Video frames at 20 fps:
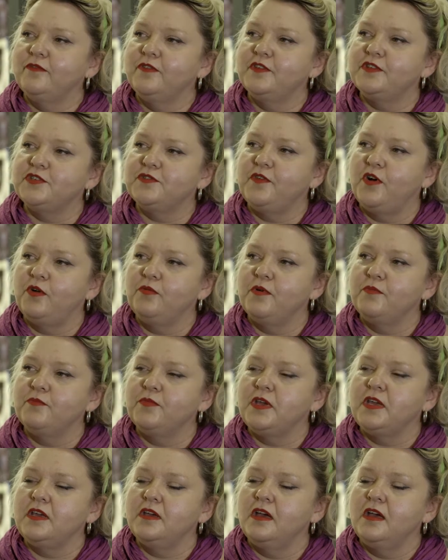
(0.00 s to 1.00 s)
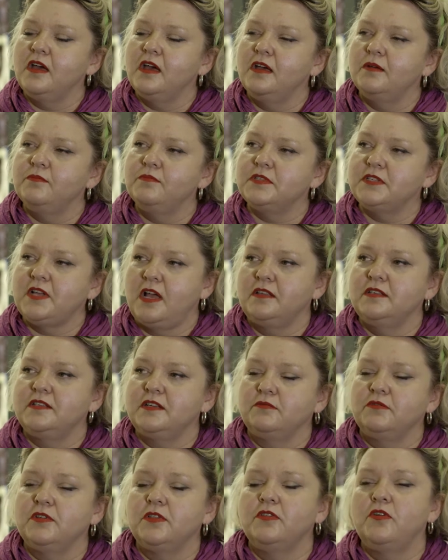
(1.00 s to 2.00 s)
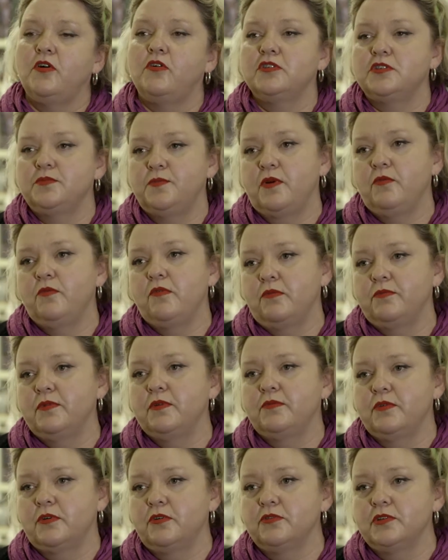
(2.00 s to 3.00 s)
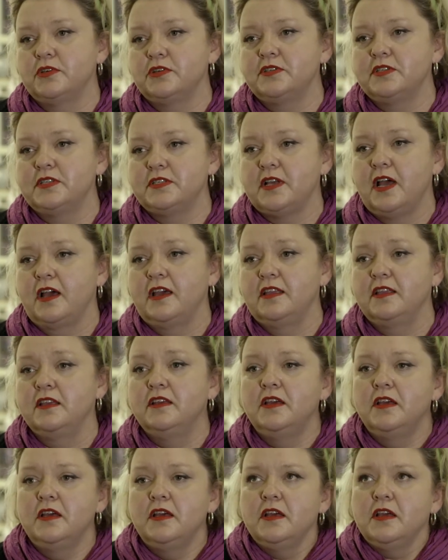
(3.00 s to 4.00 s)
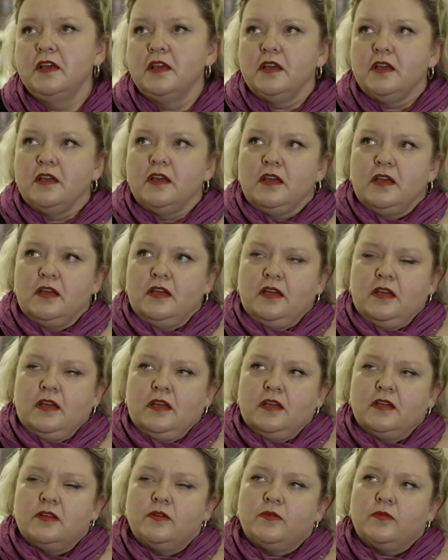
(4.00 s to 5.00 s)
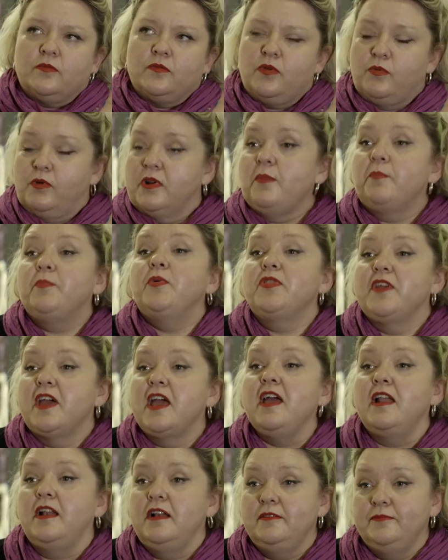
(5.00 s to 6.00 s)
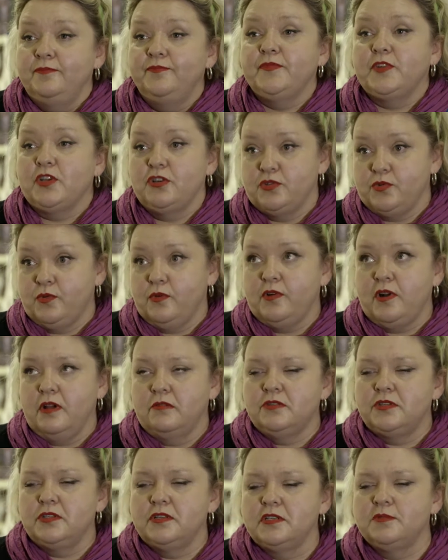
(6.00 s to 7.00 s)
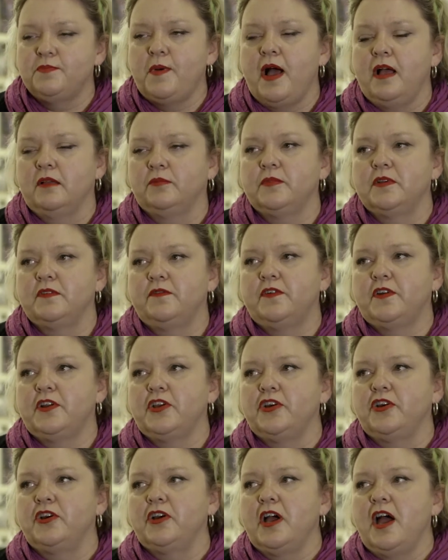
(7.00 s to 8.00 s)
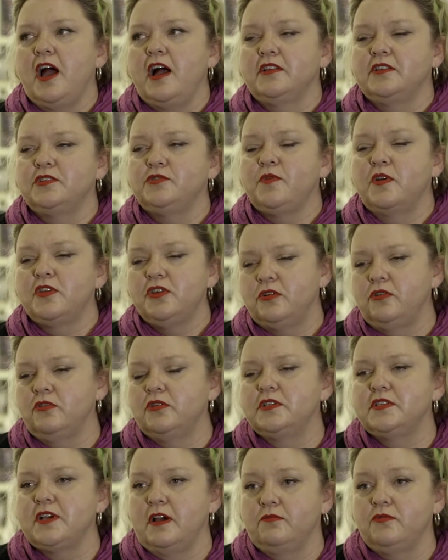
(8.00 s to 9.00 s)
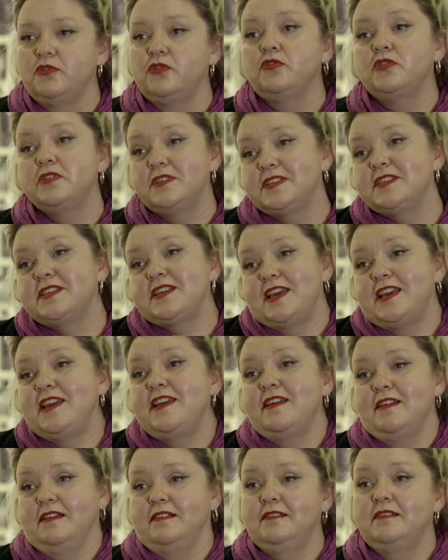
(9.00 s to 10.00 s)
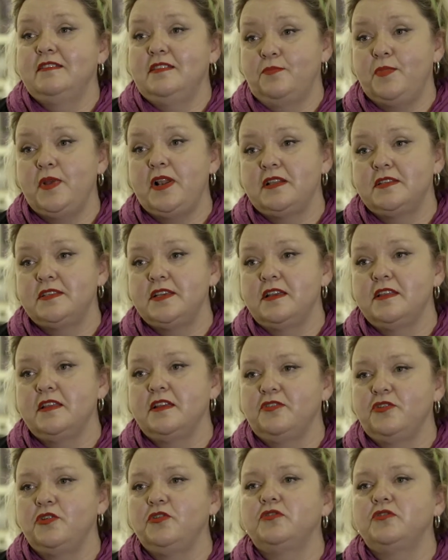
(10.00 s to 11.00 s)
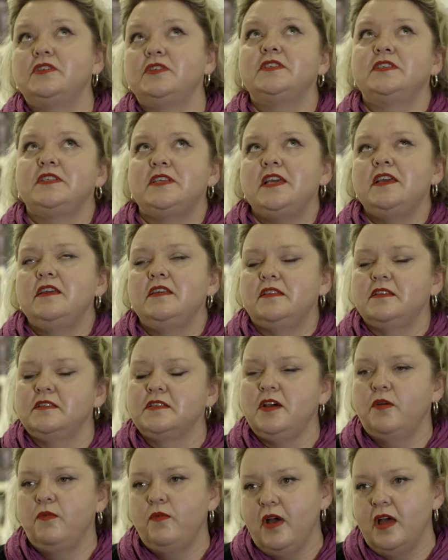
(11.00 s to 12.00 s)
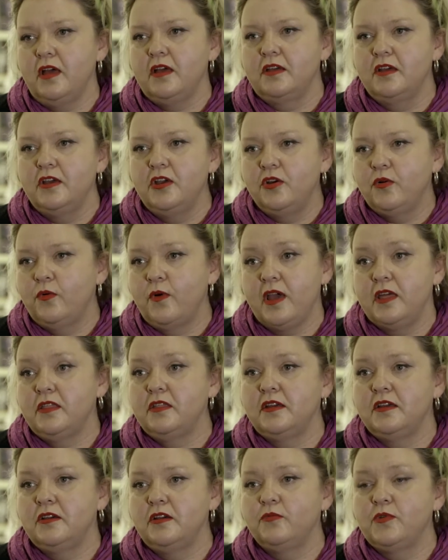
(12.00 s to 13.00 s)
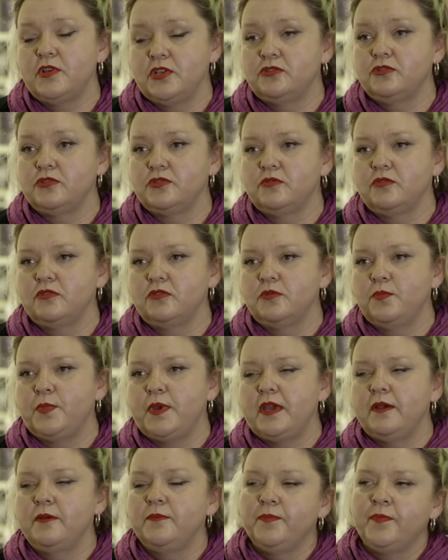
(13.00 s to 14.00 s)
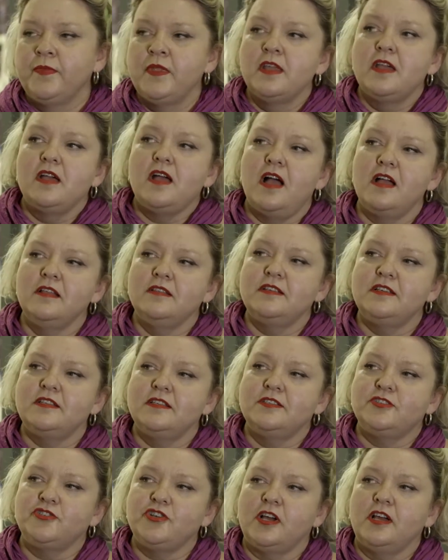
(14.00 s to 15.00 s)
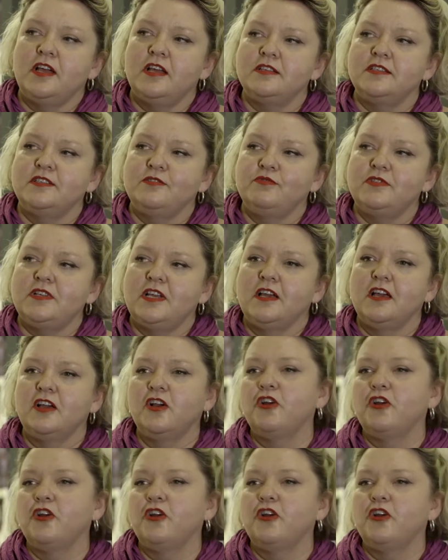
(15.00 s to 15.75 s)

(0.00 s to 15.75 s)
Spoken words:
First of all, when we sat down and thought about what we were going to design, we were up on the hill because we were out to the department for a year, and when you looked down you could see the building and you see the tower where the windows were going to be, and it struck us, it was like a